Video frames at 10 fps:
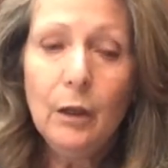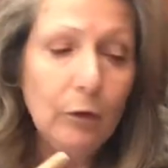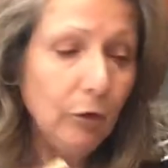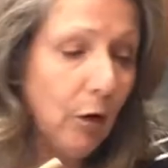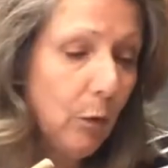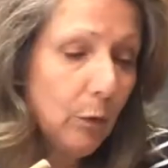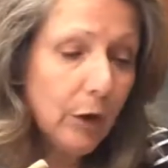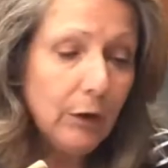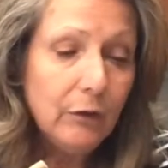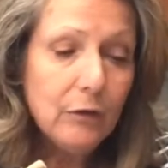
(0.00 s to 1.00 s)
So we're
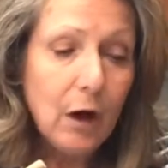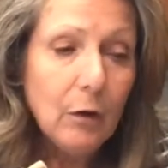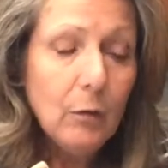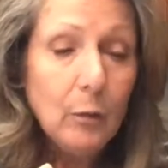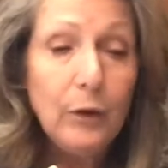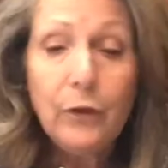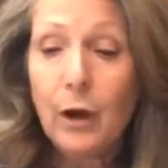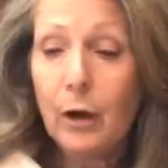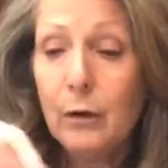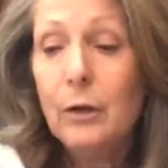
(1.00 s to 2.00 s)
going to start with
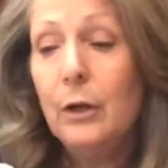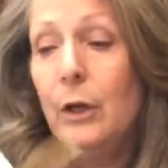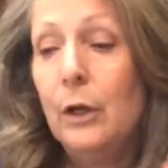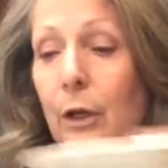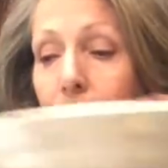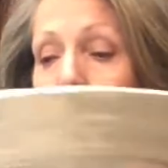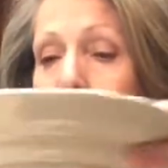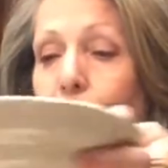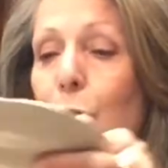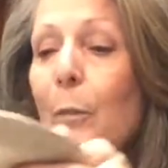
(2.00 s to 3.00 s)
our
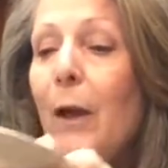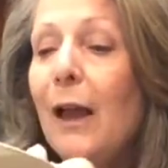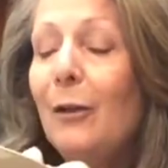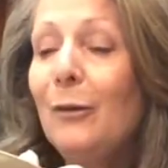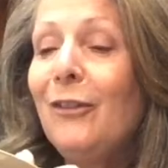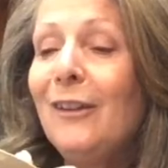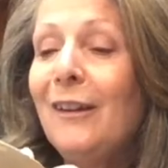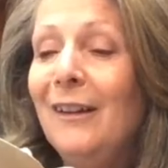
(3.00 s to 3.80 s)
2 pounds